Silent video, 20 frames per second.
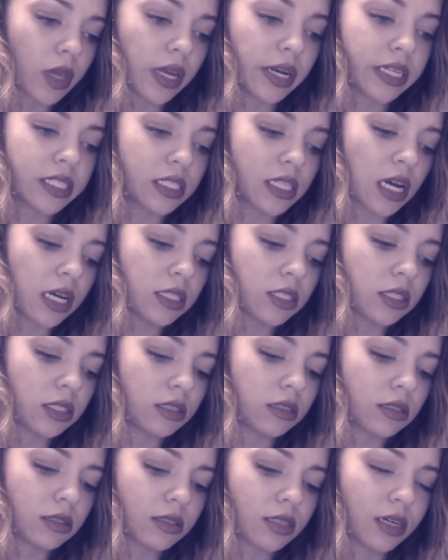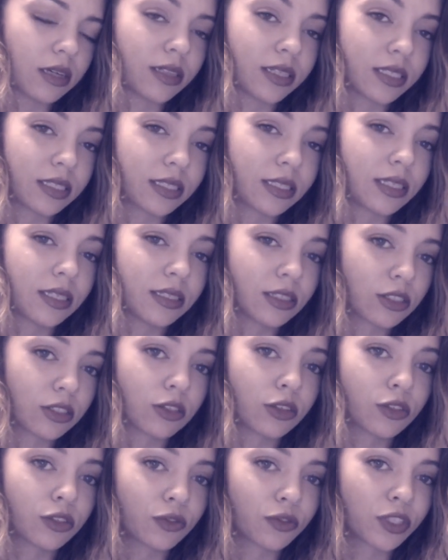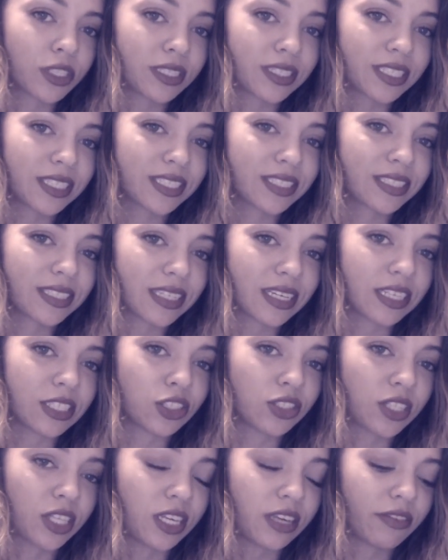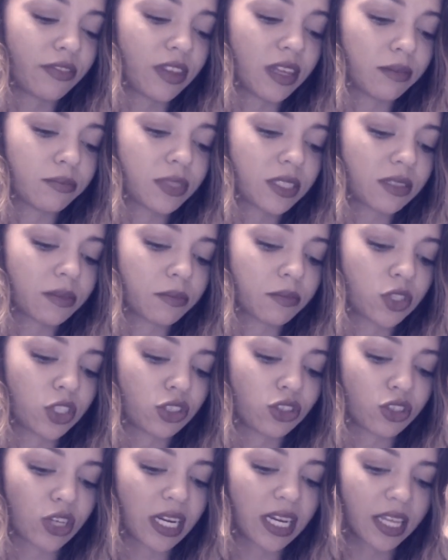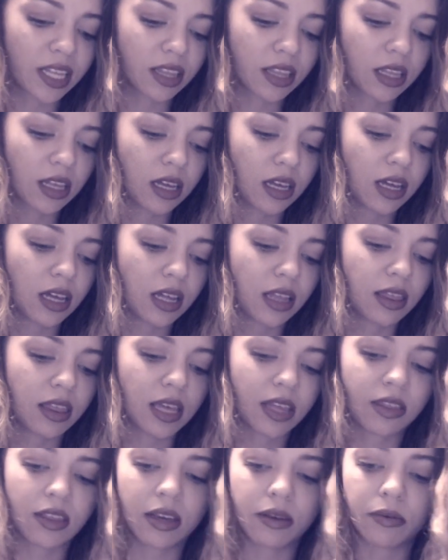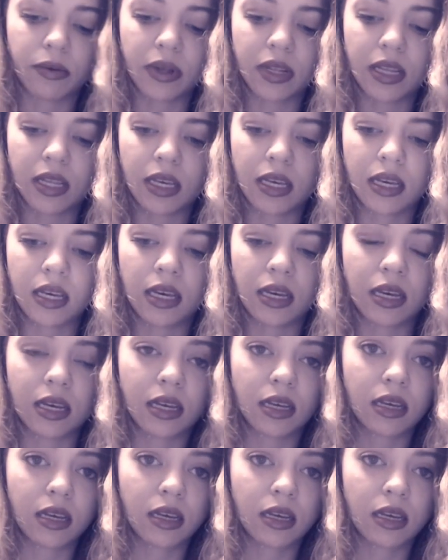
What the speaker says: it's not until you start listening to those voices and give them some strength that they really